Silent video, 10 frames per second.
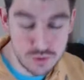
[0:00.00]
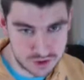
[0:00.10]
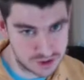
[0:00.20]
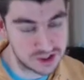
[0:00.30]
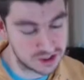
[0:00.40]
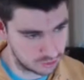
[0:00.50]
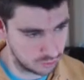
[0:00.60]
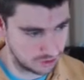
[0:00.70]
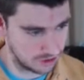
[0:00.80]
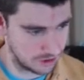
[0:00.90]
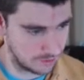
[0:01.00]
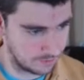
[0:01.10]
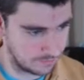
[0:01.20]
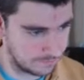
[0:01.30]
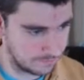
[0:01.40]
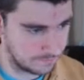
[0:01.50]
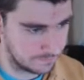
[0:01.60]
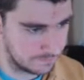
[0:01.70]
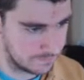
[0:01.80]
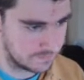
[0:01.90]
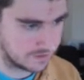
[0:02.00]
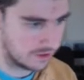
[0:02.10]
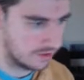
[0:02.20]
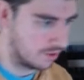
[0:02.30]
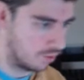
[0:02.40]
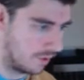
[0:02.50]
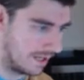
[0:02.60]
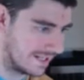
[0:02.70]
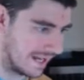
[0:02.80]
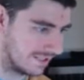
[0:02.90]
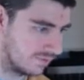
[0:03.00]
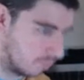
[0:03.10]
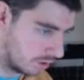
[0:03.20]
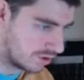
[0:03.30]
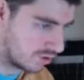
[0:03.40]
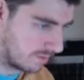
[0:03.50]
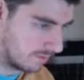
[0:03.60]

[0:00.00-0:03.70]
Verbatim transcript: the disorder though? Though exactly what treatment